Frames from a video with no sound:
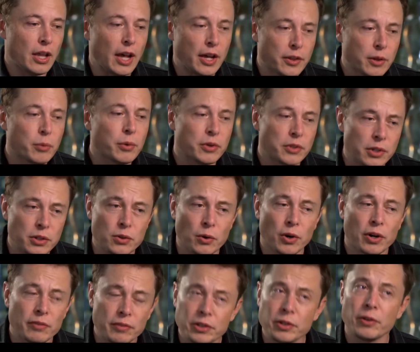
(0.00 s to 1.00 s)
I think we're at the
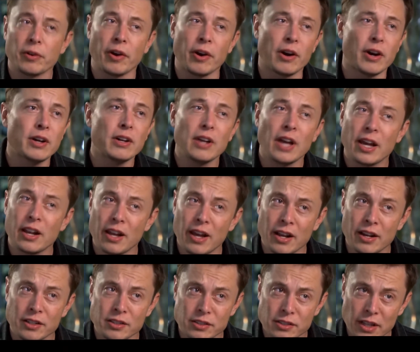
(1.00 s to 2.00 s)
dawn of a new era,
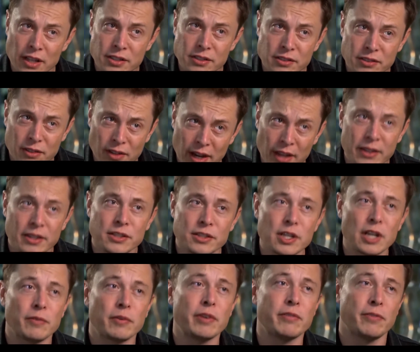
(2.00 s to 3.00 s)
and it's I think it's
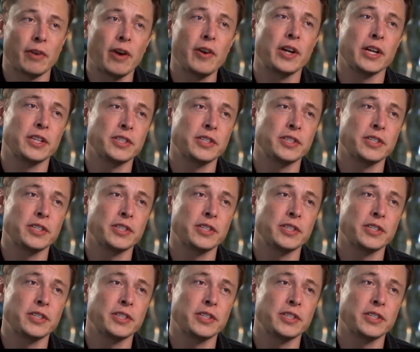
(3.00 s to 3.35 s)
going to be very